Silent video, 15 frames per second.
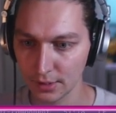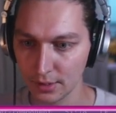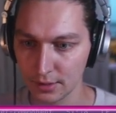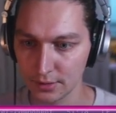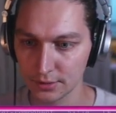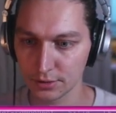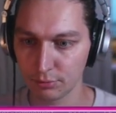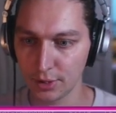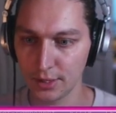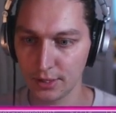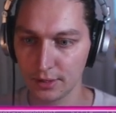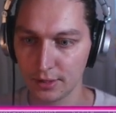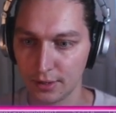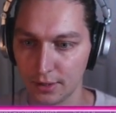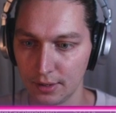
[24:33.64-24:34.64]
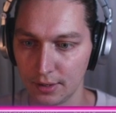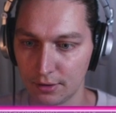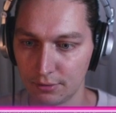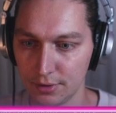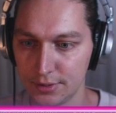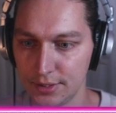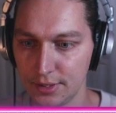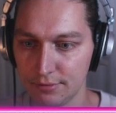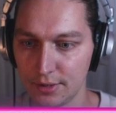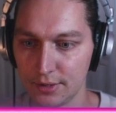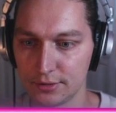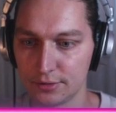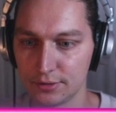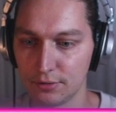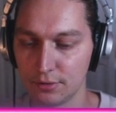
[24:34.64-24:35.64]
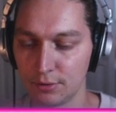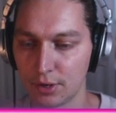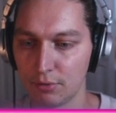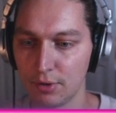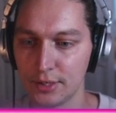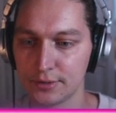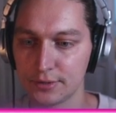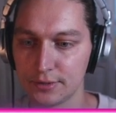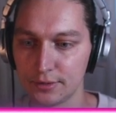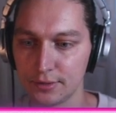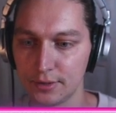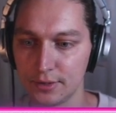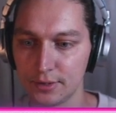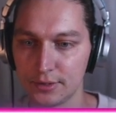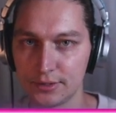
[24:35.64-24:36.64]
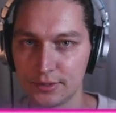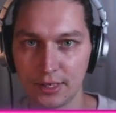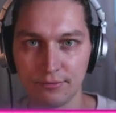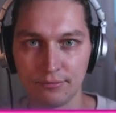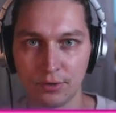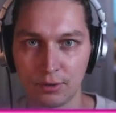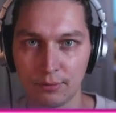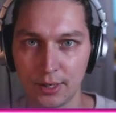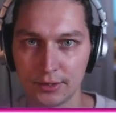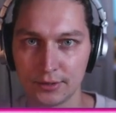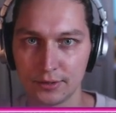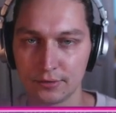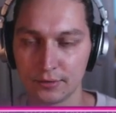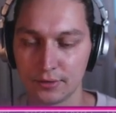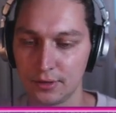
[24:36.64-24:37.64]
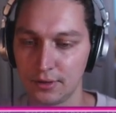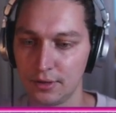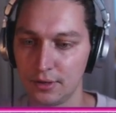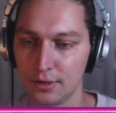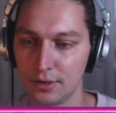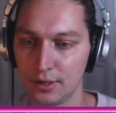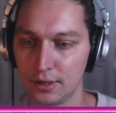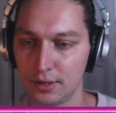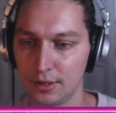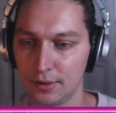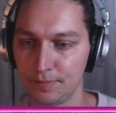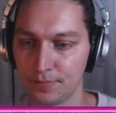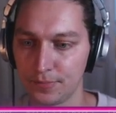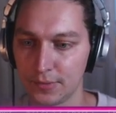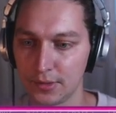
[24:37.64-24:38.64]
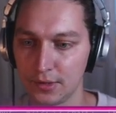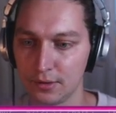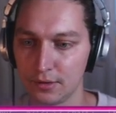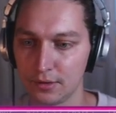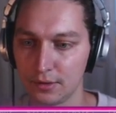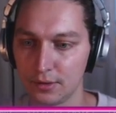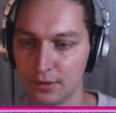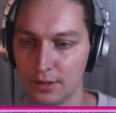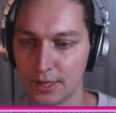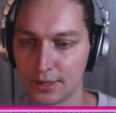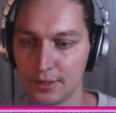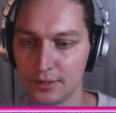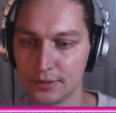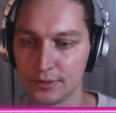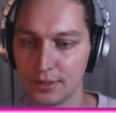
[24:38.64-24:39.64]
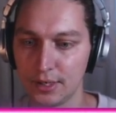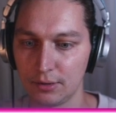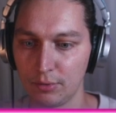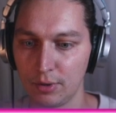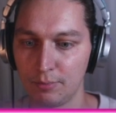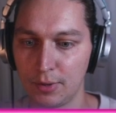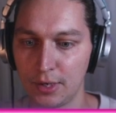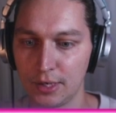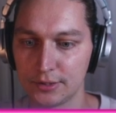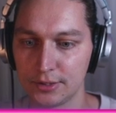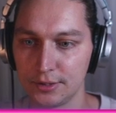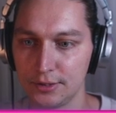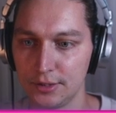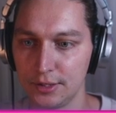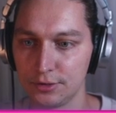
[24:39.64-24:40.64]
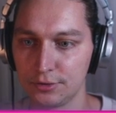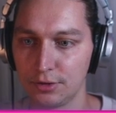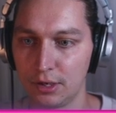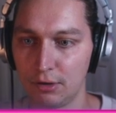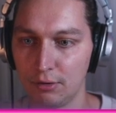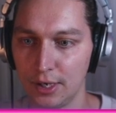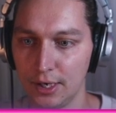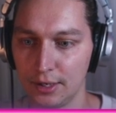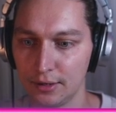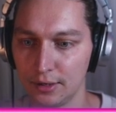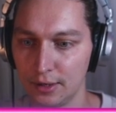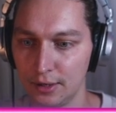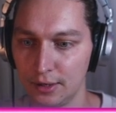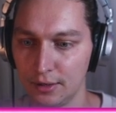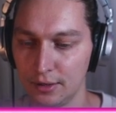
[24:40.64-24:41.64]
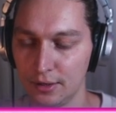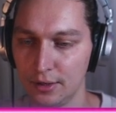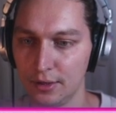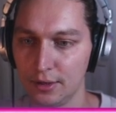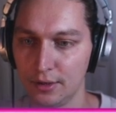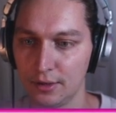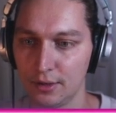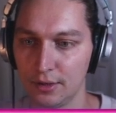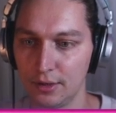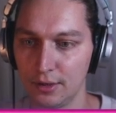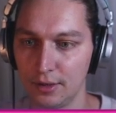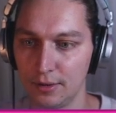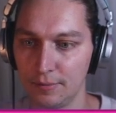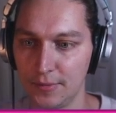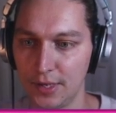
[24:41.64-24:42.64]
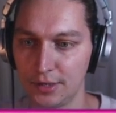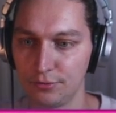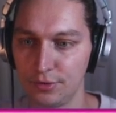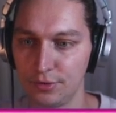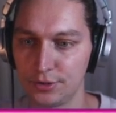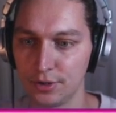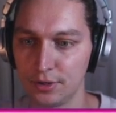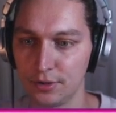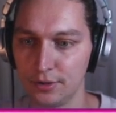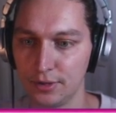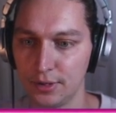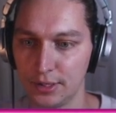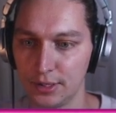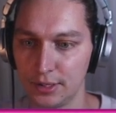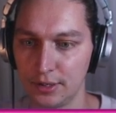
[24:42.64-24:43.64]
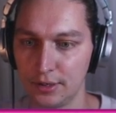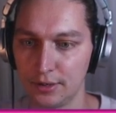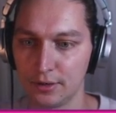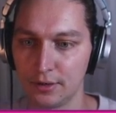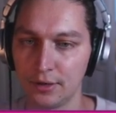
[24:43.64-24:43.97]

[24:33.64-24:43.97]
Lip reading: So we receive this request, same format, like this, and we pass it into our handler and return a